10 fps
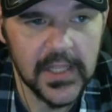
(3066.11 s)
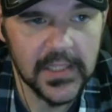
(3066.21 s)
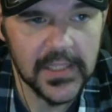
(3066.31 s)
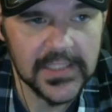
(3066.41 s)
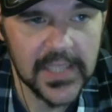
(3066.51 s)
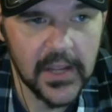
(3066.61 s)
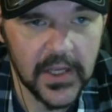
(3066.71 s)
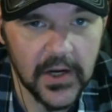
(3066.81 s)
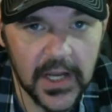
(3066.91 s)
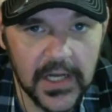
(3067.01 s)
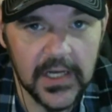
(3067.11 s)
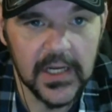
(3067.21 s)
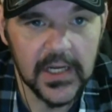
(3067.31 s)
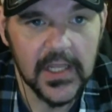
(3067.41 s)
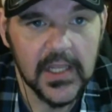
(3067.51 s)
I think that's out there, and
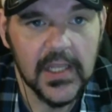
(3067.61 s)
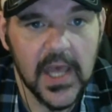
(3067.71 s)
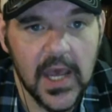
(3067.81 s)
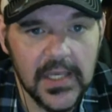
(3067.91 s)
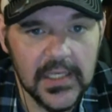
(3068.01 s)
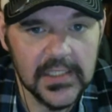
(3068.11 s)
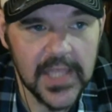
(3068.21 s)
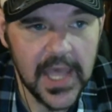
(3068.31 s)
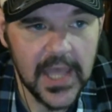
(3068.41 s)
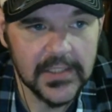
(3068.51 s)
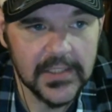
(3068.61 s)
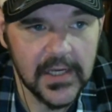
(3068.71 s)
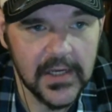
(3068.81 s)
is that